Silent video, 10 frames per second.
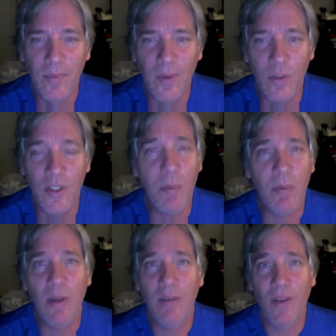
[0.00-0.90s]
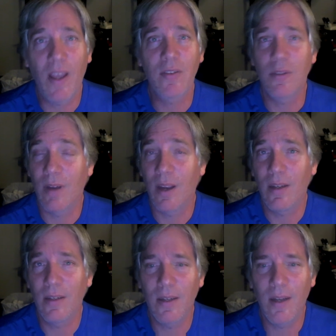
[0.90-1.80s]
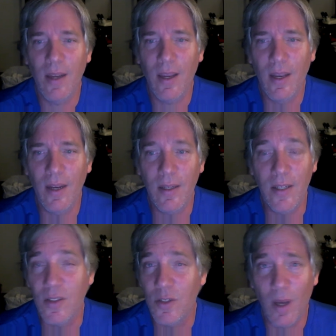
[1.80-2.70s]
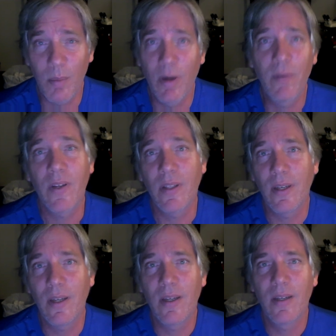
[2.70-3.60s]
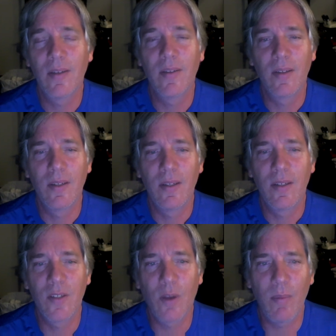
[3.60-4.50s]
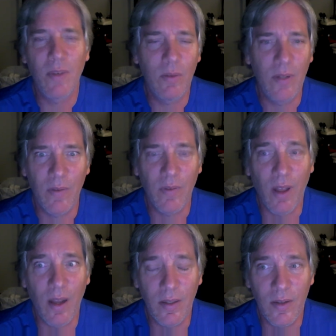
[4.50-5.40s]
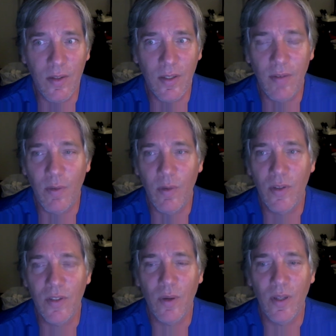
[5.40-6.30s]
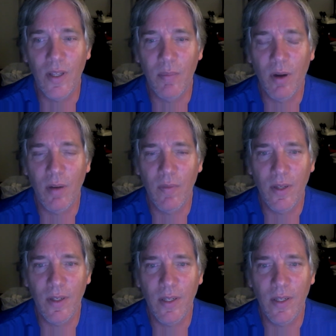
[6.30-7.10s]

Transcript: it was cheaper, better, faster, right? And it did the job perfectly. So I've been doing that for a lot of years, and I've always enjoyed that part of it.